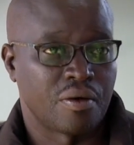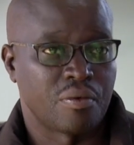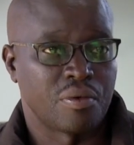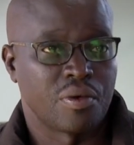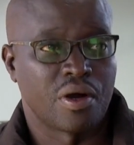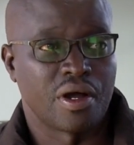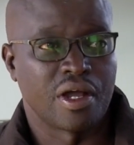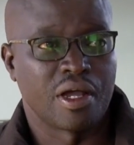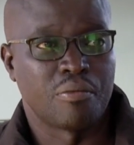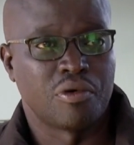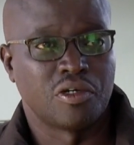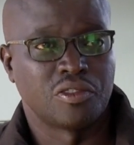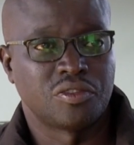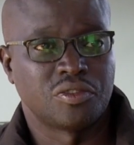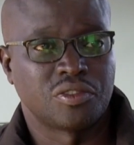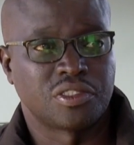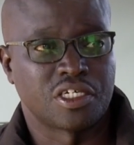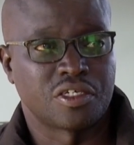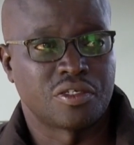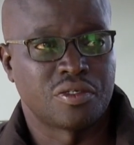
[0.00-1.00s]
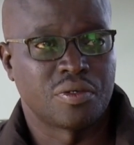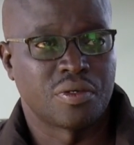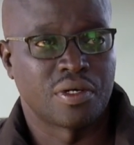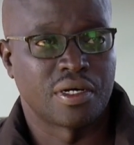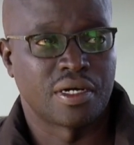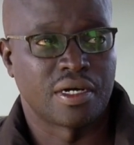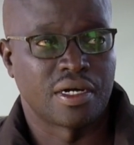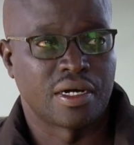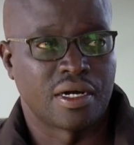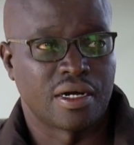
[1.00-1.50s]
we were able to secure
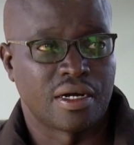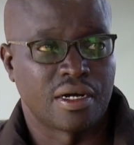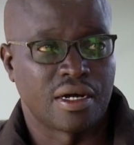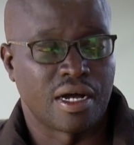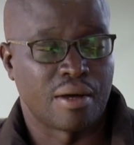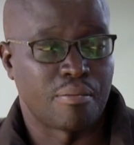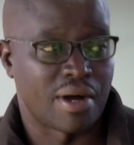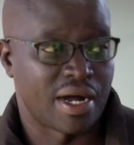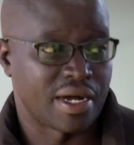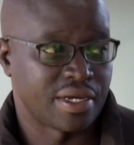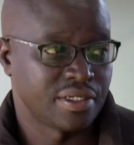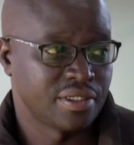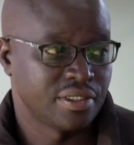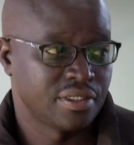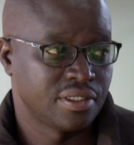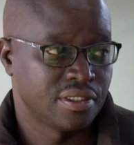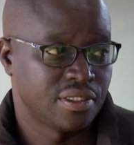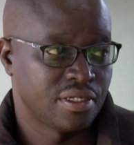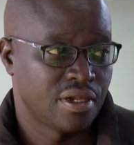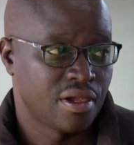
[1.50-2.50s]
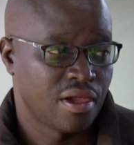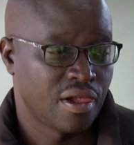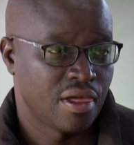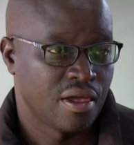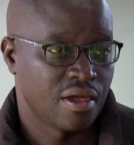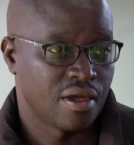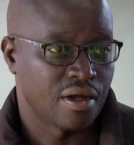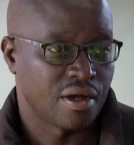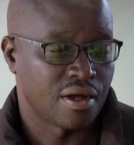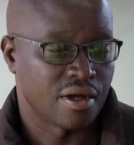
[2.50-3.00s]
a ban
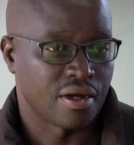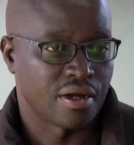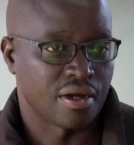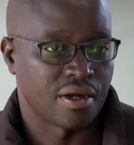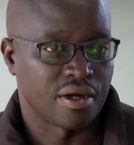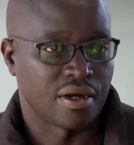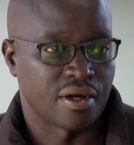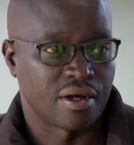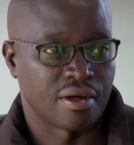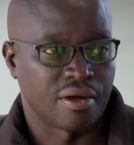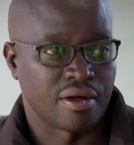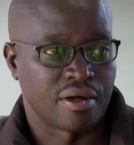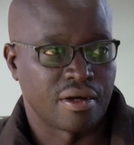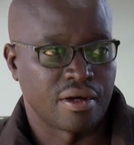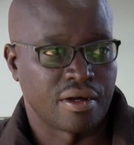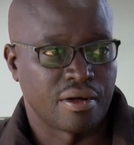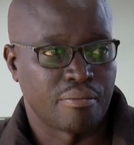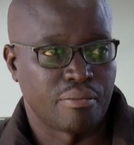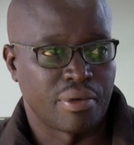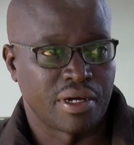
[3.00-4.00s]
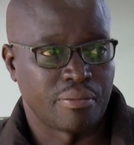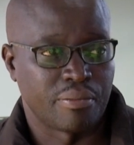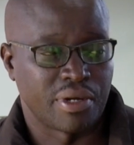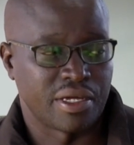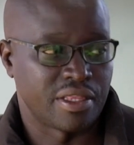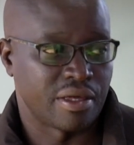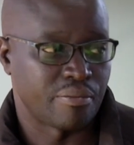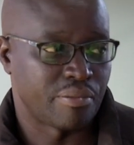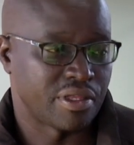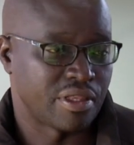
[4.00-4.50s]
by
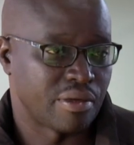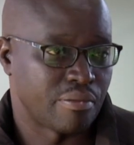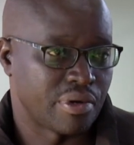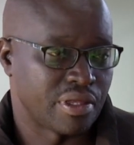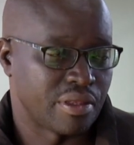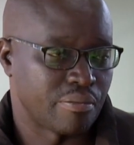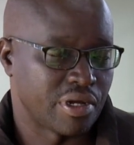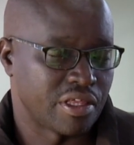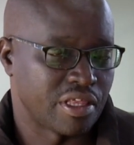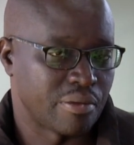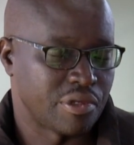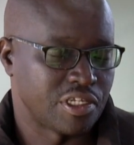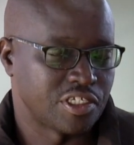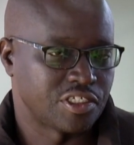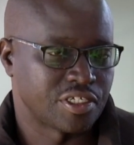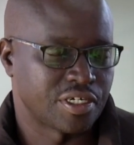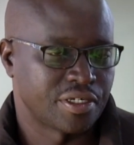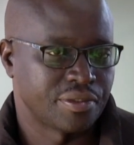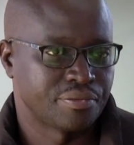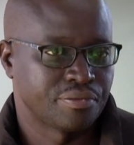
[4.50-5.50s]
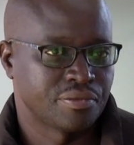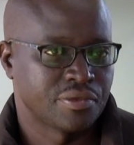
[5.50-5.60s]
the minister.